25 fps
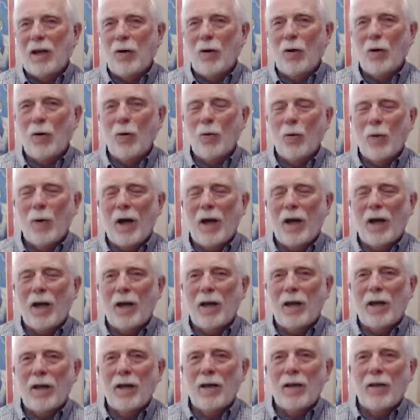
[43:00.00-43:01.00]
O
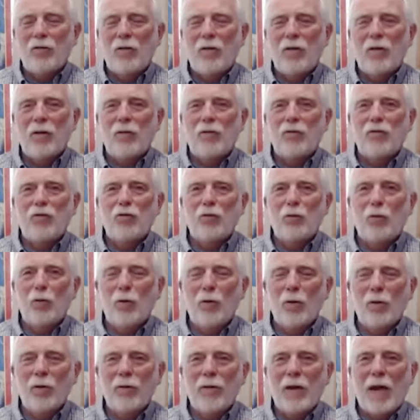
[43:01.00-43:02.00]
Y, the
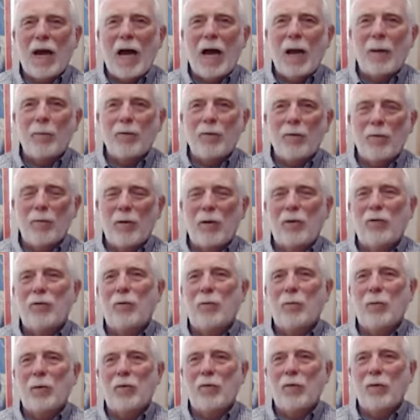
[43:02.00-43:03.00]
jeweled
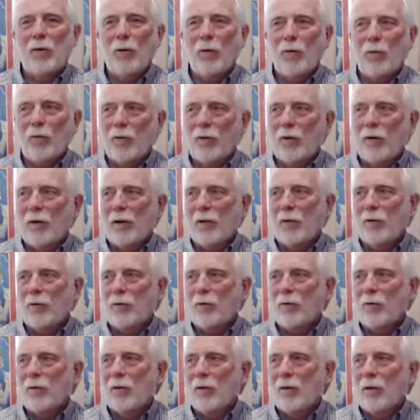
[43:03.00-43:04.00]
optimism of
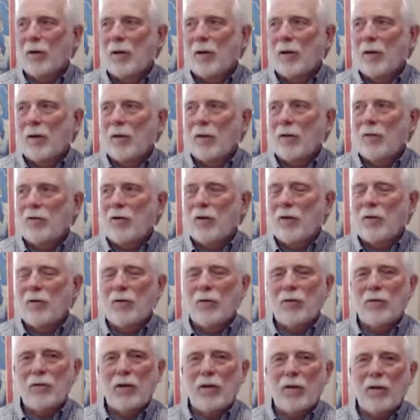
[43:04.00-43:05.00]
youthfulness that
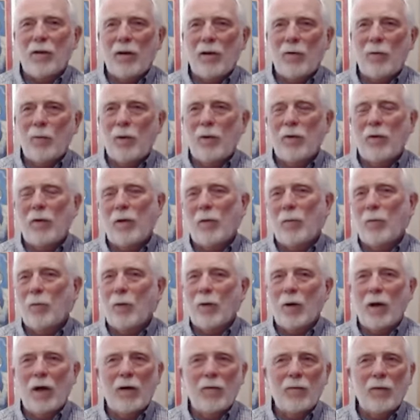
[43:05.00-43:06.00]
Jesus carried with him
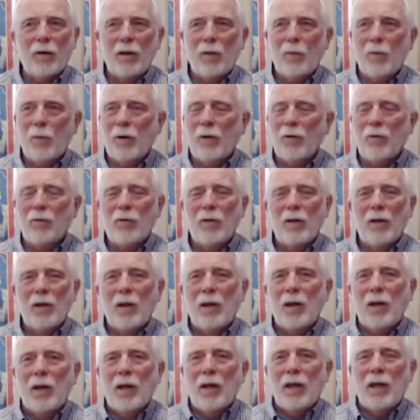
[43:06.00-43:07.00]
wherever he was.
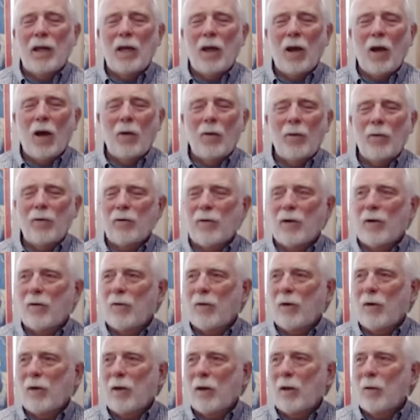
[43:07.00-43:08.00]
He always loved
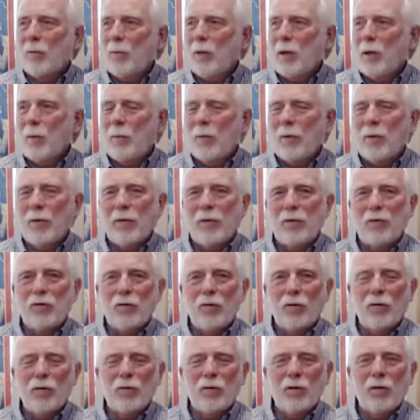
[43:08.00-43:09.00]
the young people, the
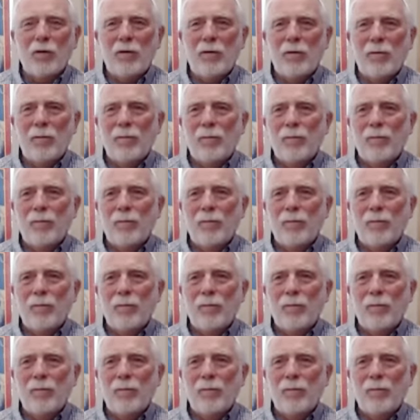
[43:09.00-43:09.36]
children,